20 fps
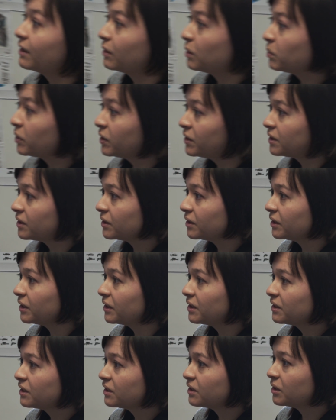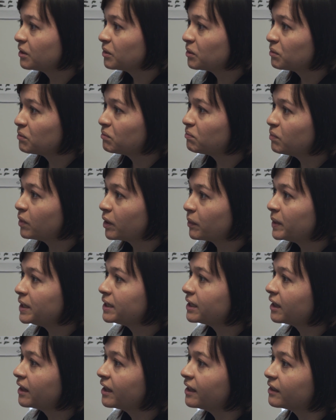Angry Birds earlier, so why don't
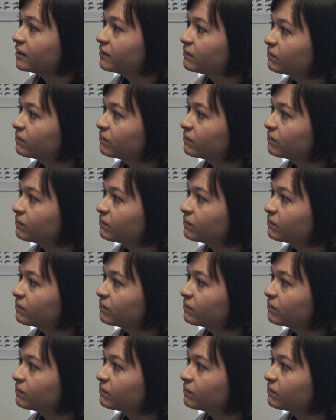we take that?